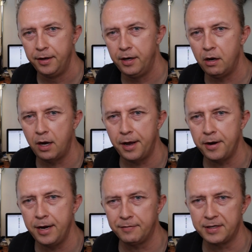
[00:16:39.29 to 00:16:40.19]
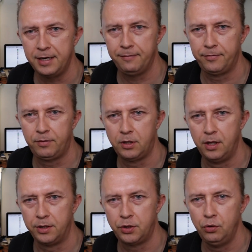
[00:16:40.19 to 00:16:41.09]
You know, I don't have to have
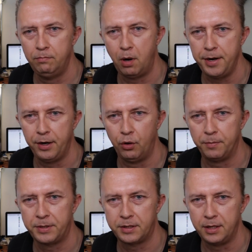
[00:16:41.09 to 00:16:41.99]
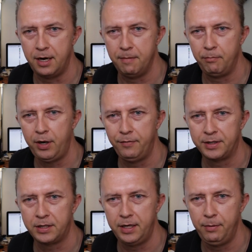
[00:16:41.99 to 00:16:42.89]
the two body grips.
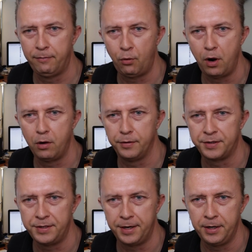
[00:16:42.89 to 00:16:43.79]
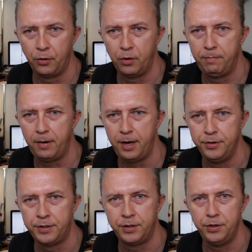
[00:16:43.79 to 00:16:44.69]
Previously, before I got the second grip, I
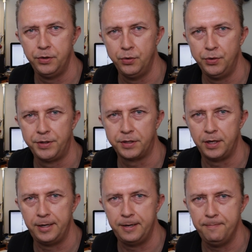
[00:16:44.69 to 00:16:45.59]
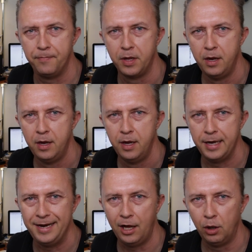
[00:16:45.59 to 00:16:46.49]
used to use
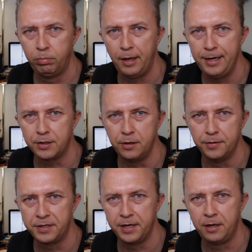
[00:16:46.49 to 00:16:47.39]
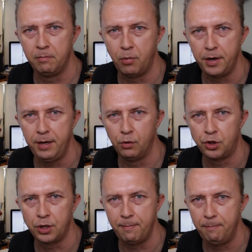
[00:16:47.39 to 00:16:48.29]
an L plate on the second body,
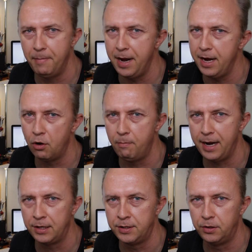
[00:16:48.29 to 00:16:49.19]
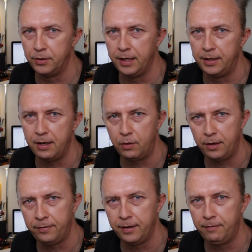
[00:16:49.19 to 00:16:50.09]
which I may go back to doing, and that would,
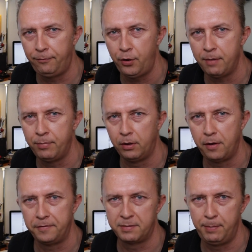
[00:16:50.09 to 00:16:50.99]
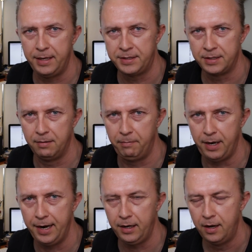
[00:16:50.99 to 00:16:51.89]
I think, free up a lot of space in the
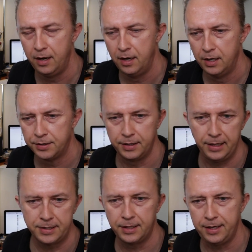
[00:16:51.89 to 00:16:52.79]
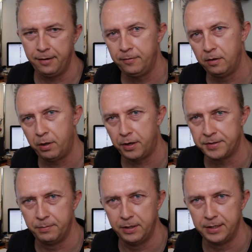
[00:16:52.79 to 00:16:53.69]
bag. So that's a definite
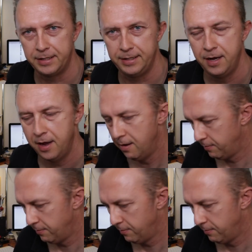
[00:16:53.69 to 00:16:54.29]
possibility.